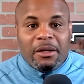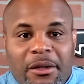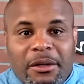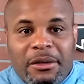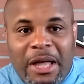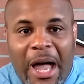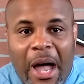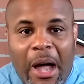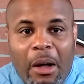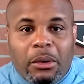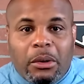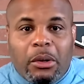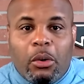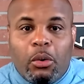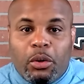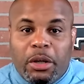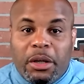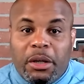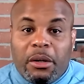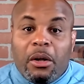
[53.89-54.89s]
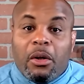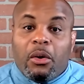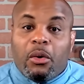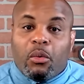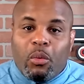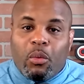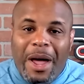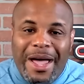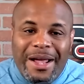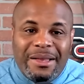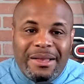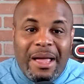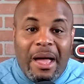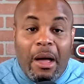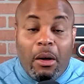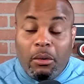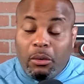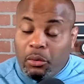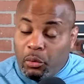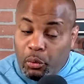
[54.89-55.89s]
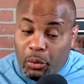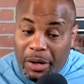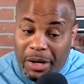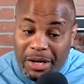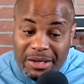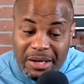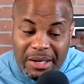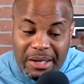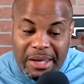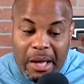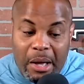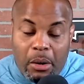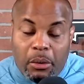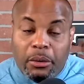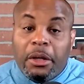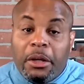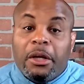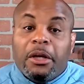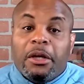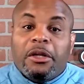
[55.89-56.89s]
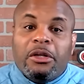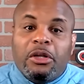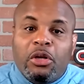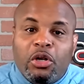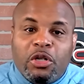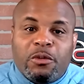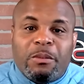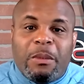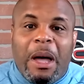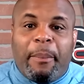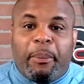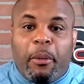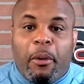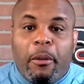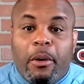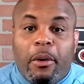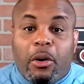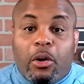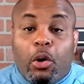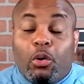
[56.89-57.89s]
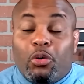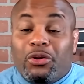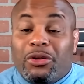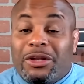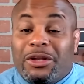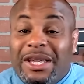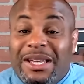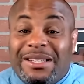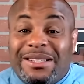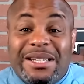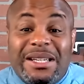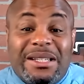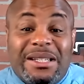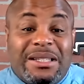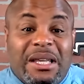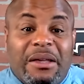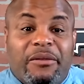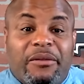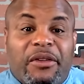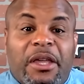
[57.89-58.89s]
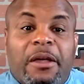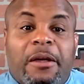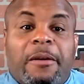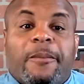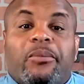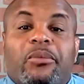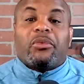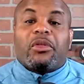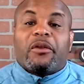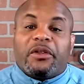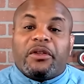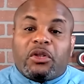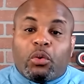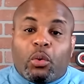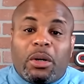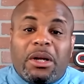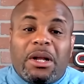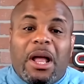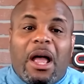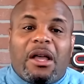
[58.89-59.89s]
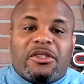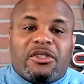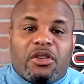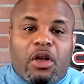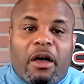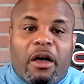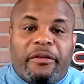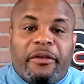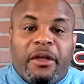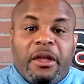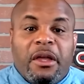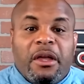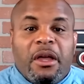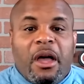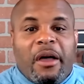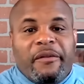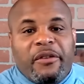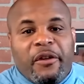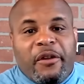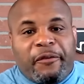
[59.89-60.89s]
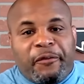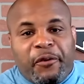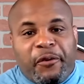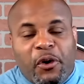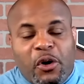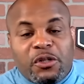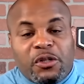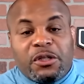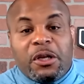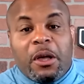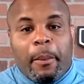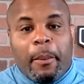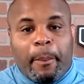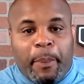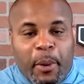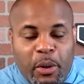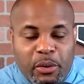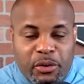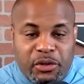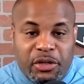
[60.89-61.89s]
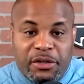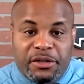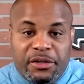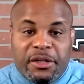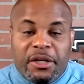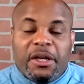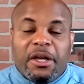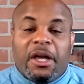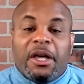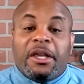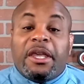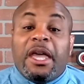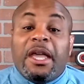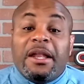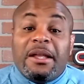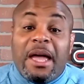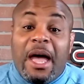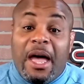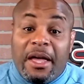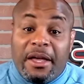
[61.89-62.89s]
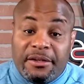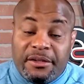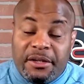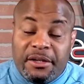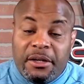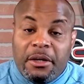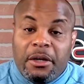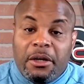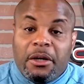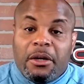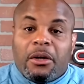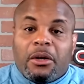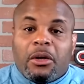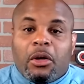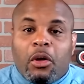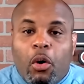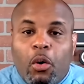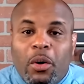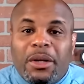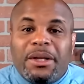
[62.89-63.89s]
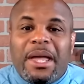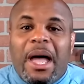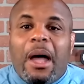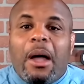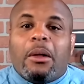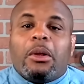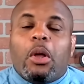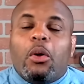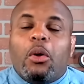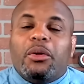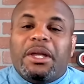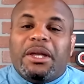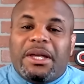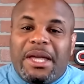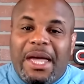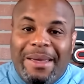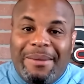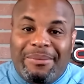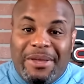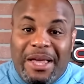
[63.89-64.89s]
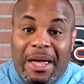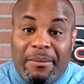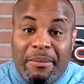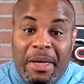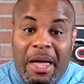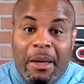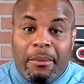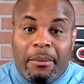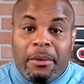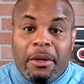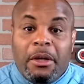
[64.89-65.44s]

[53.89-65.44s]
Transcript: Download it right now. Create an account use my promo code DCTV for $20 off of your first purchase. Again, guys, go and download the Game Time app.